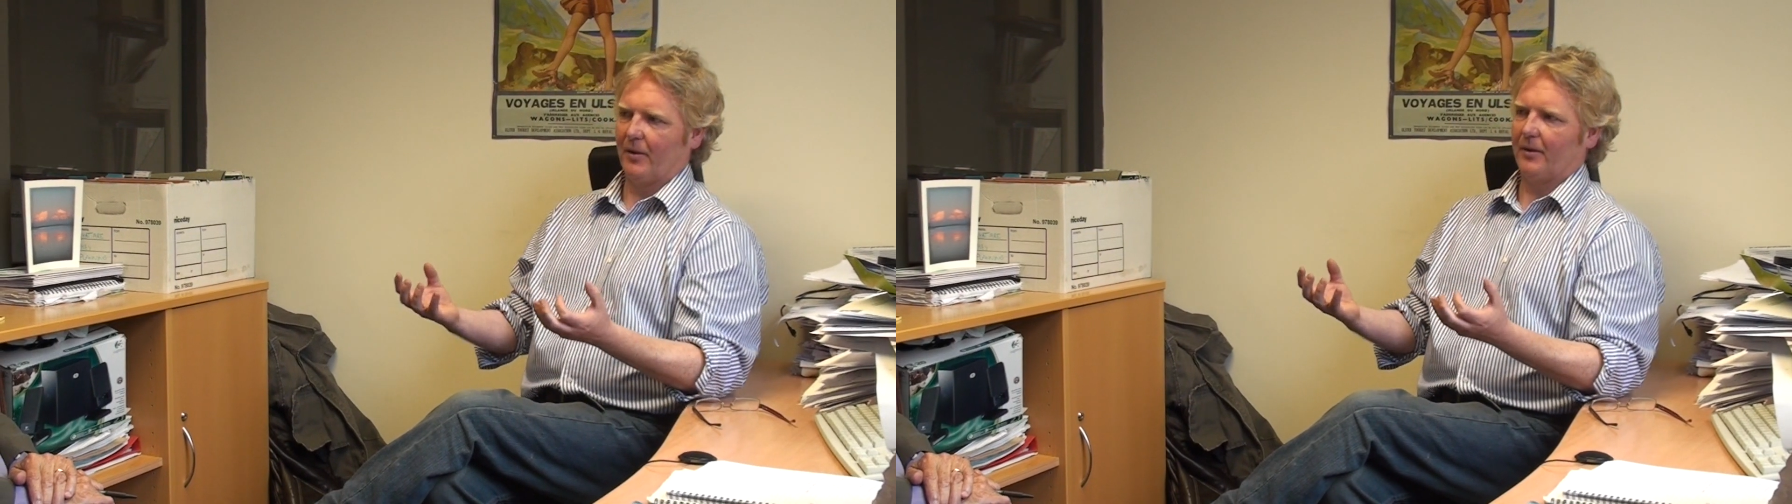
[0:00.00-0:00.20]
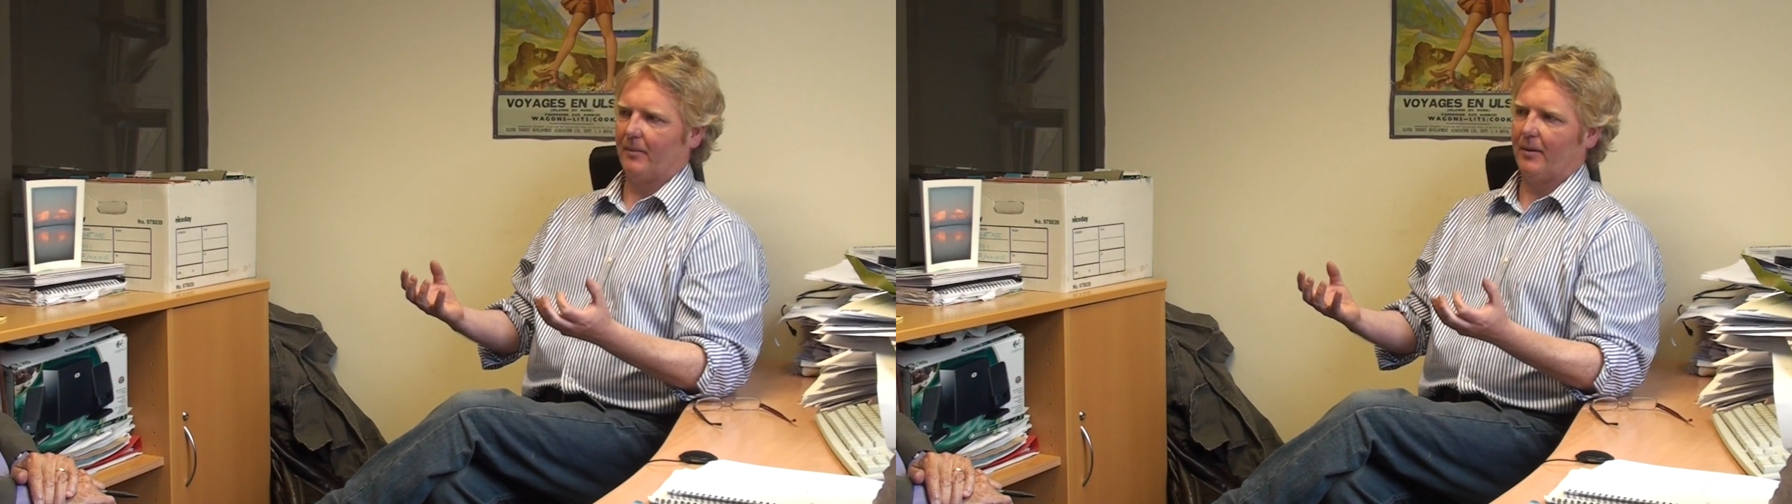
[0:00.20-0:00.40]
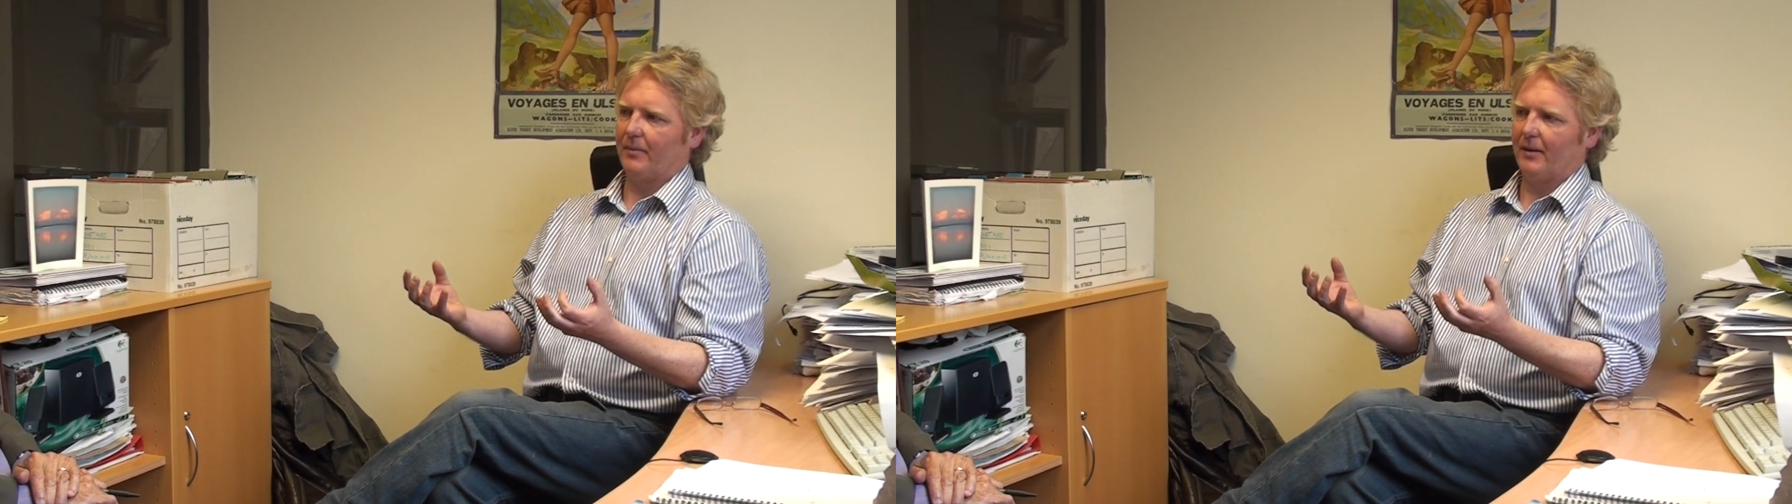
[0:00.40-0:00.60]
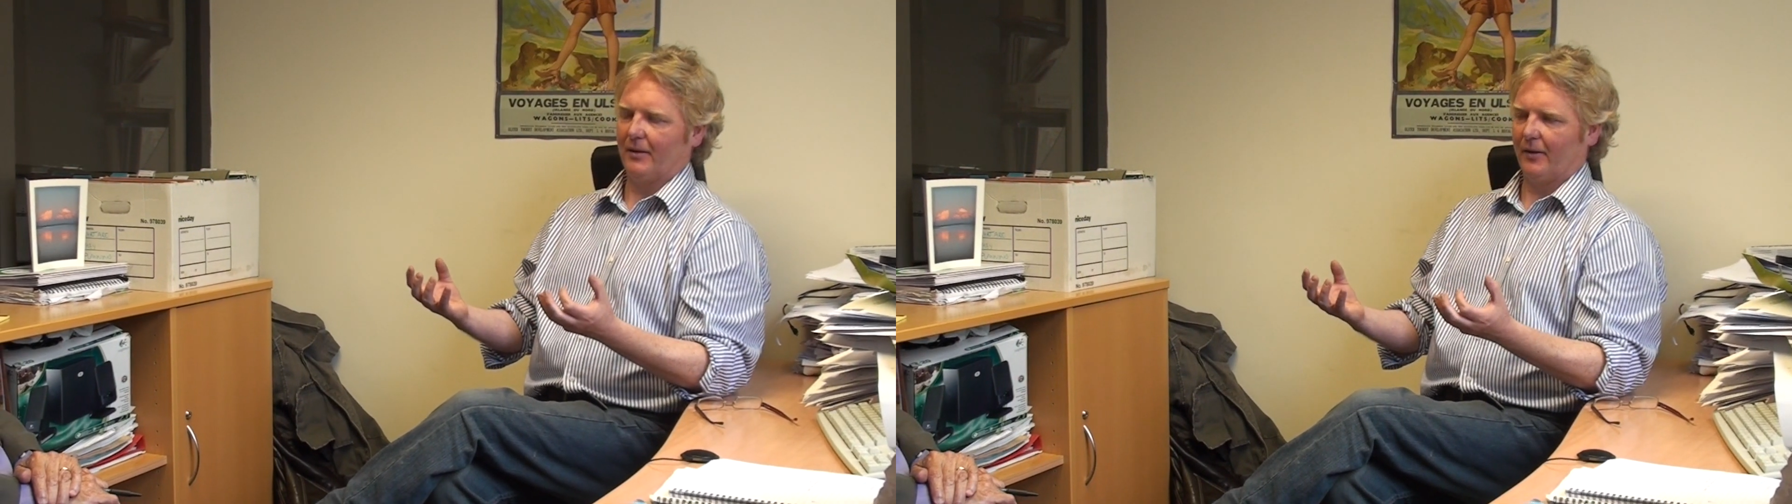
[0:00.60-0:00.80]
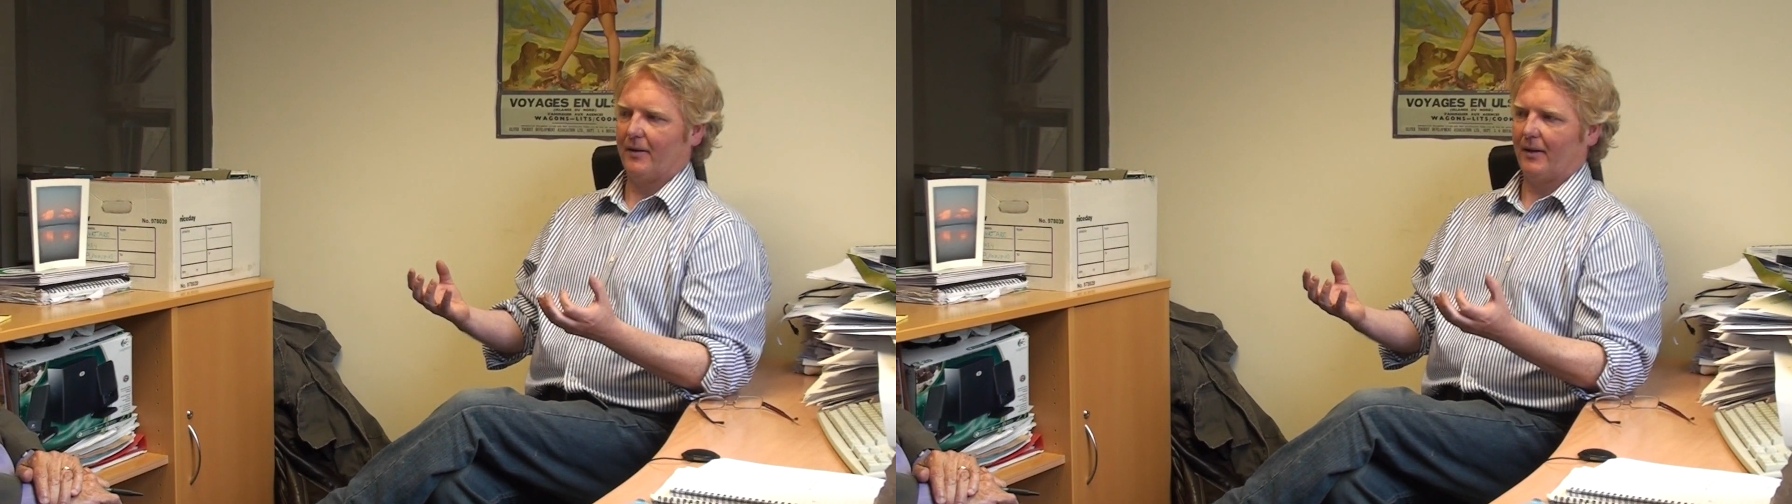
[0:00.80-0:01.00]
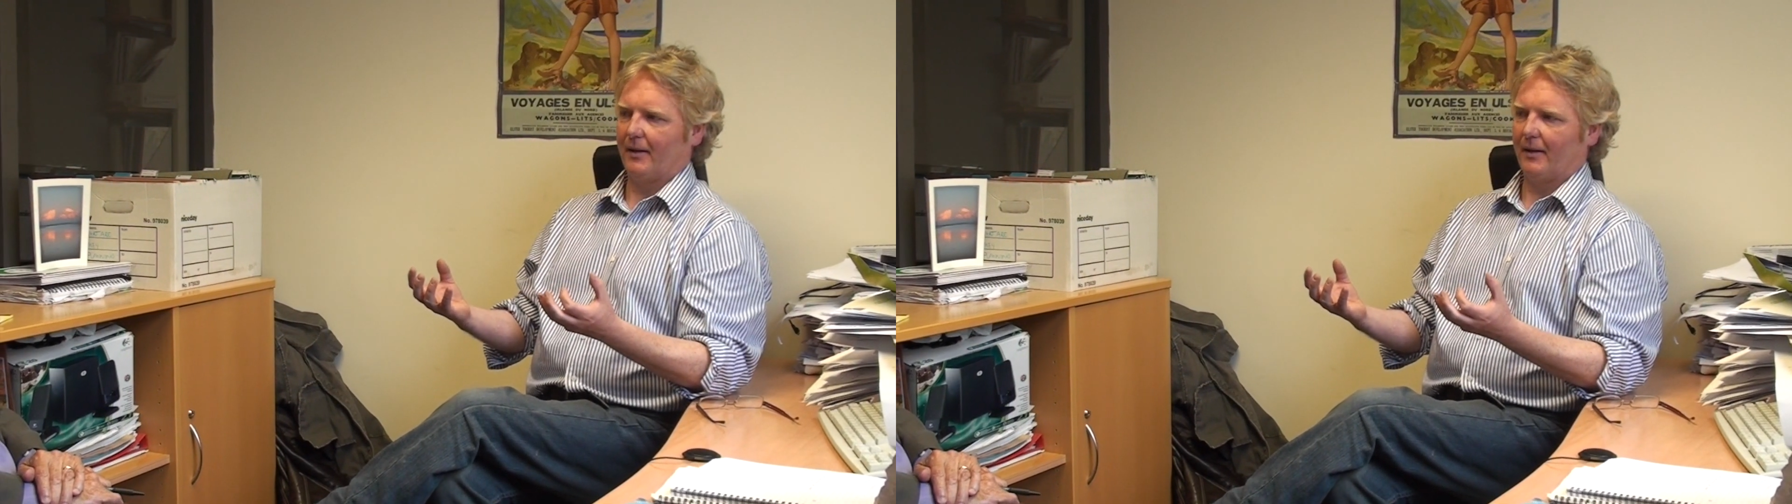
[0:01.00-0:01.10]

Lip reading: bottom up in Northern